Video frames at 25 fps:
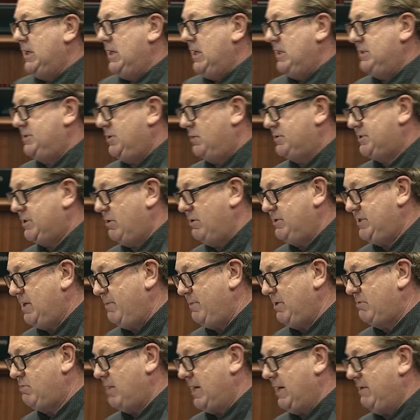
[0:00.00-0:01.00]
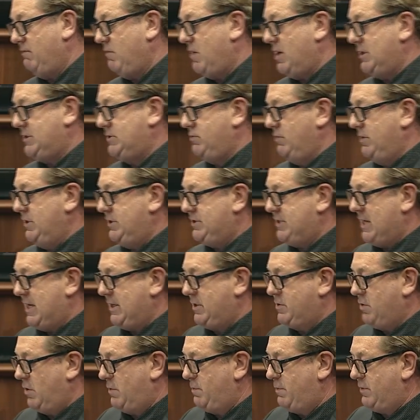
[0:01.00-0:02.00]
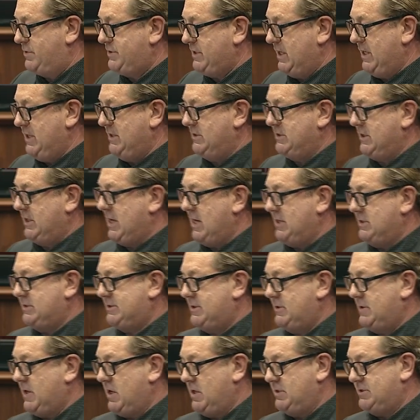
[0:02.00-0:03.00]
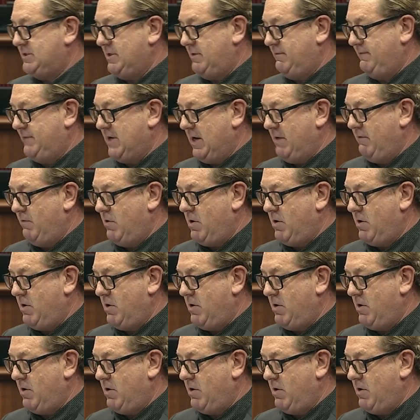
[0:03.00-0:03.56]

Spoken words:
It's also a democratic right to initiate court proceedings against those that have done